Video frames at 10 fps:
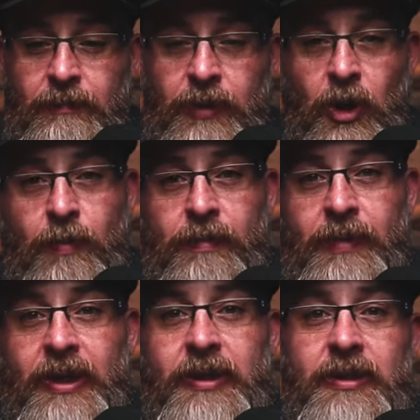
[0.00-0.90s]
the homie
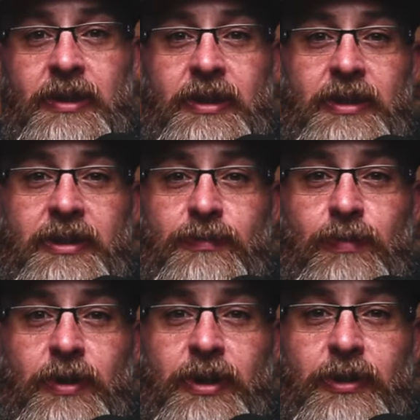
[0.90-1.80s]
Manny is
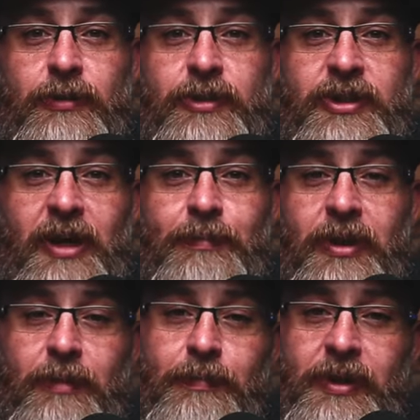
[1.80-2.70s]
running a new shop
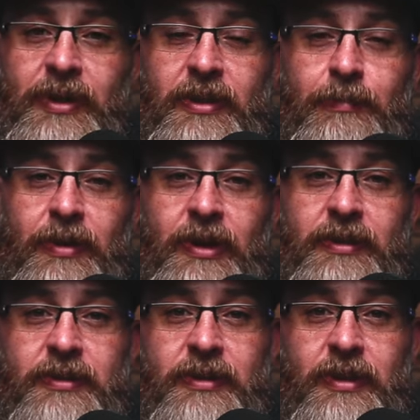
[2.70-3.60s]
up in the
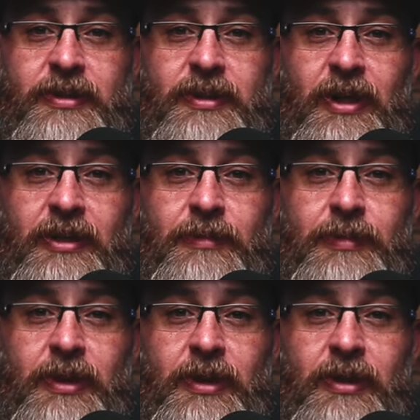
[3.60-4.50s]
Bronx,
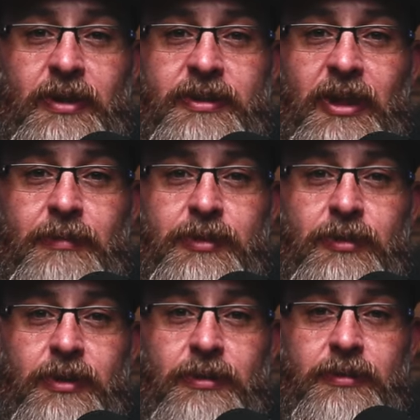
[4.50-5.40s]
Asylum uh, Asylum
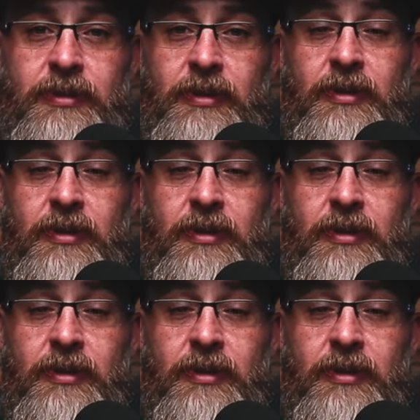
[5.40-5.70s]
Studios.